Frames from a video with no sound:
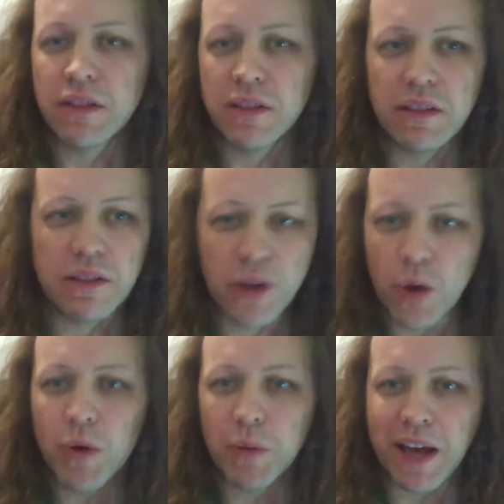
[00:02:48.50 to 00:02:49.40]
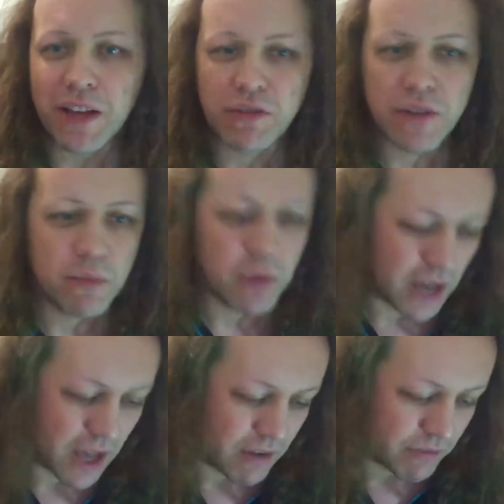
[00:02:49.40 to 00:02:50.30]
no more battery,
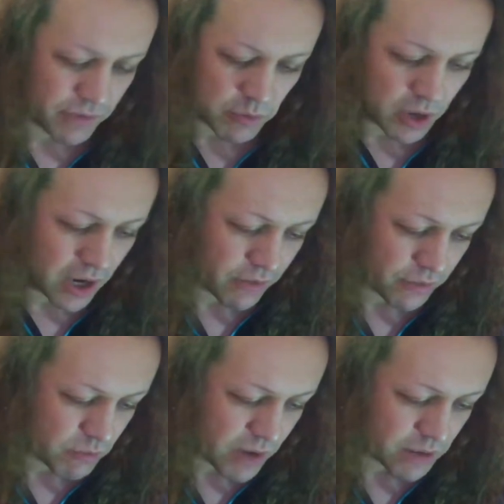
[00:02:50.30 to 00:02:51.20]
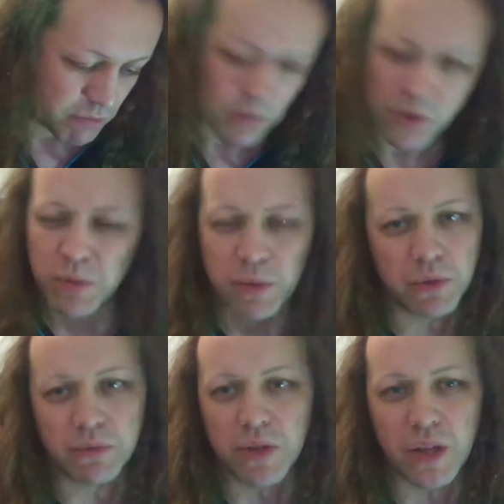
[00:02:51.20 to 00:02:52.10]
but from what I've read, most
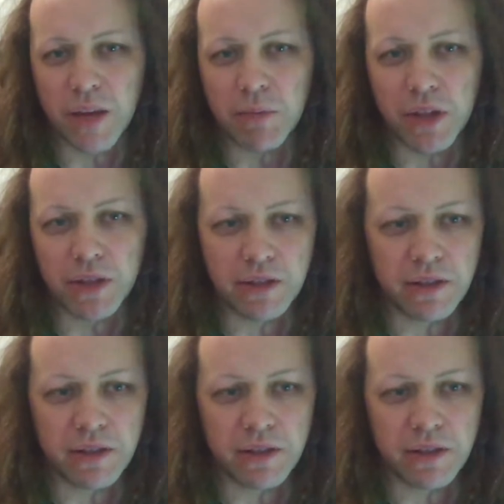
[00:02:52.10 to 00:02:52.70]
people not that bothered.